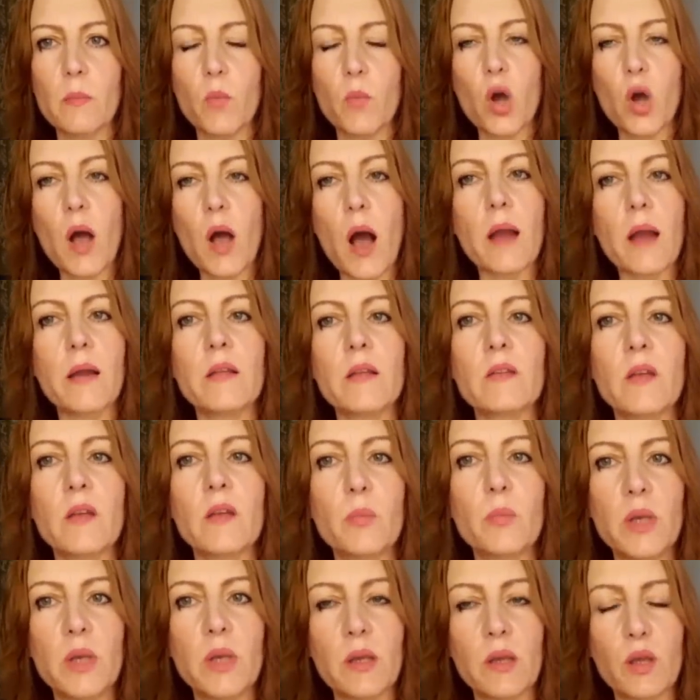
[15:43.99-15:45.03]
more colors
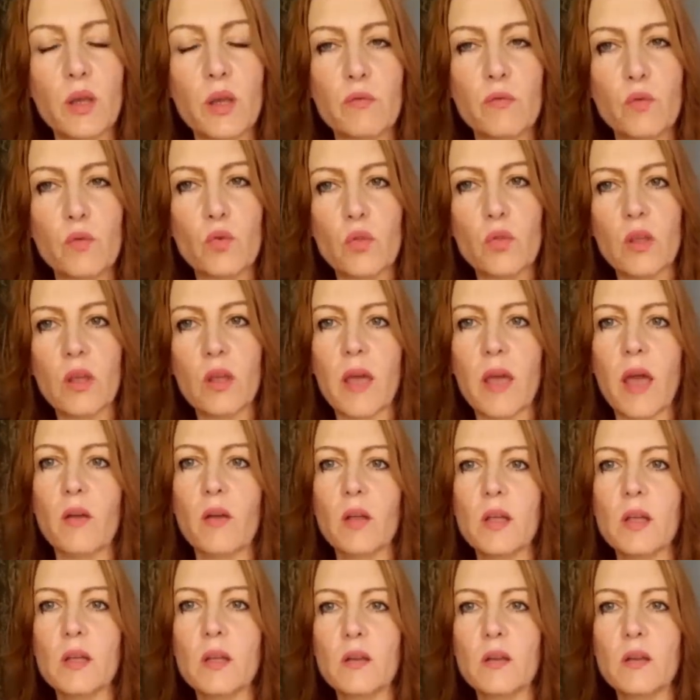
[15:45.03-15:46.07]
are being given to the
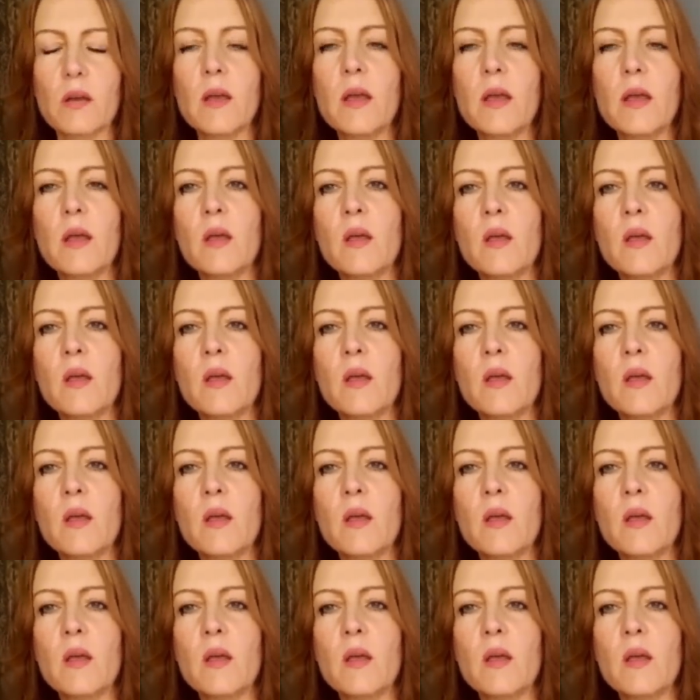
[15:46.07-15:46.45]
character.